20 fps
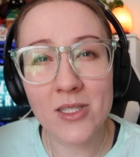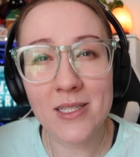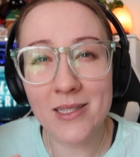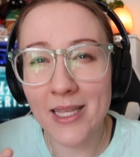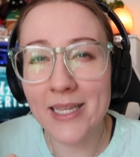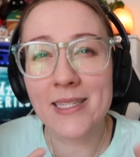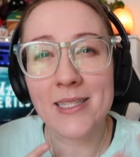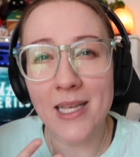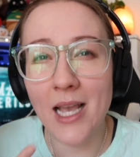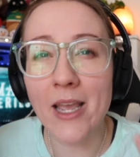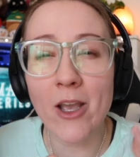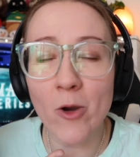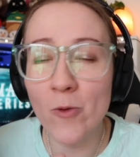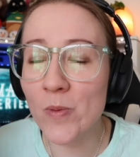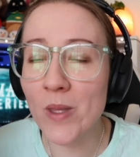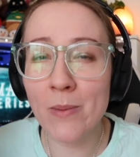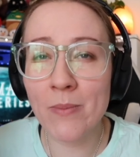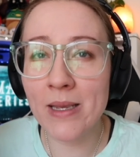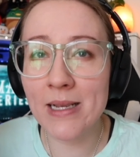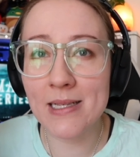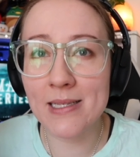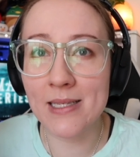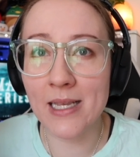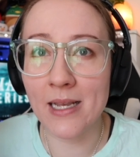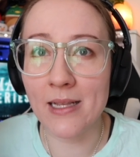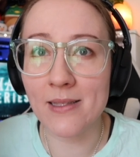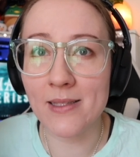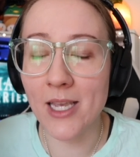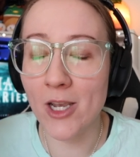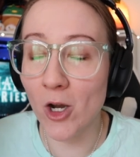Like, I hope that makes
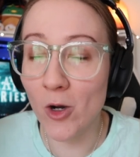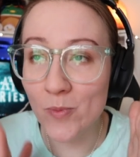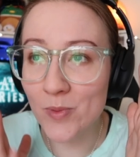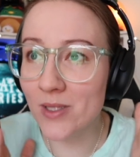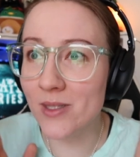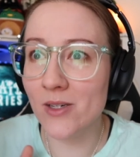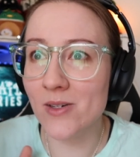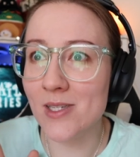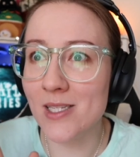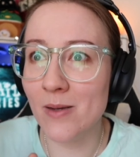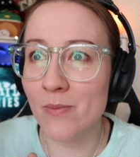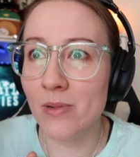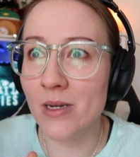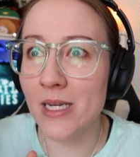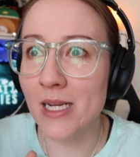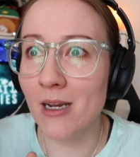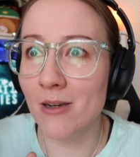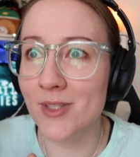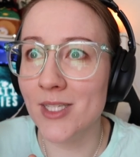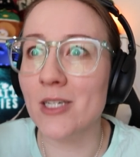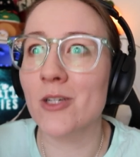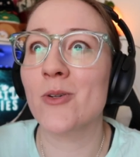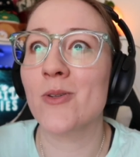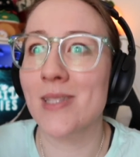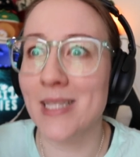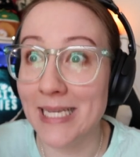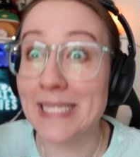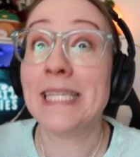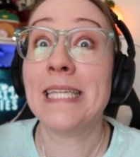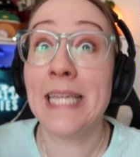sense. I hope that there's somebody out there
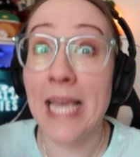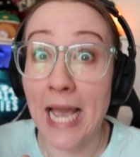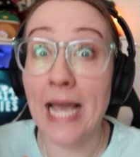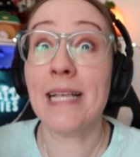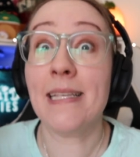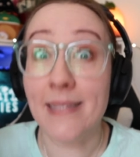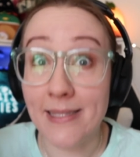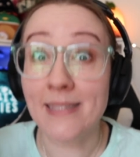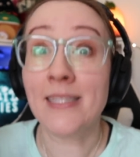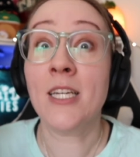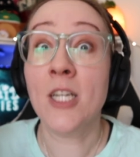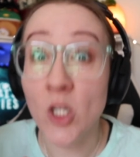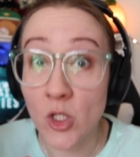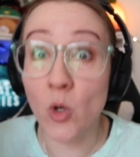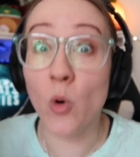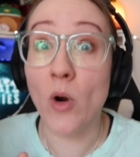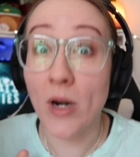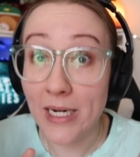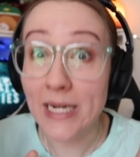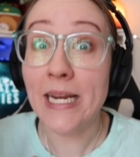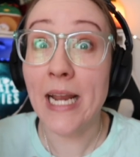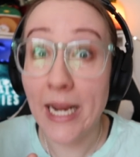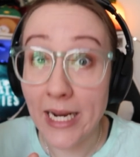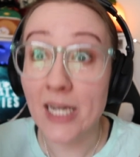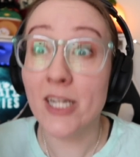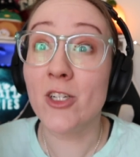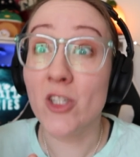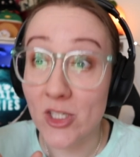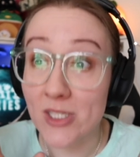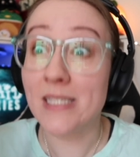who's like, yes, Courtney,
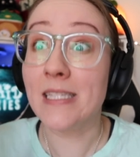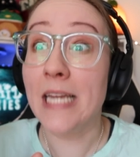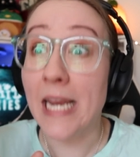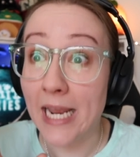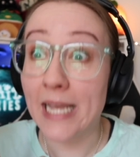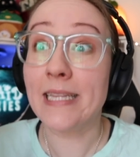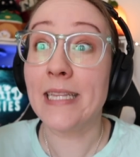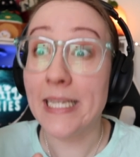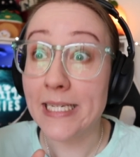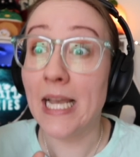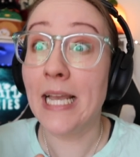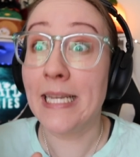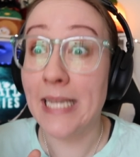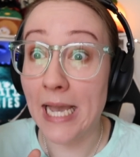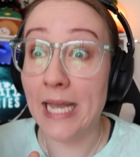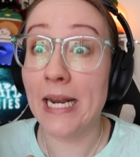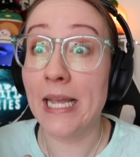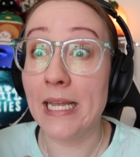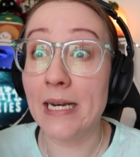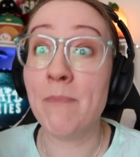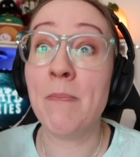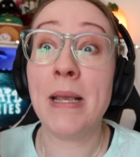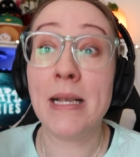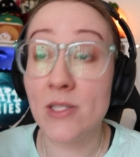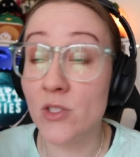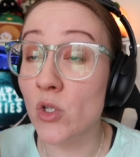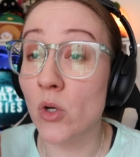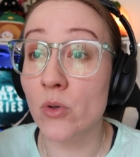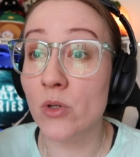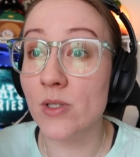I understand. Like, I get it. It
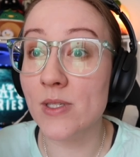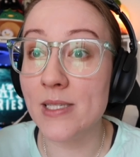makes total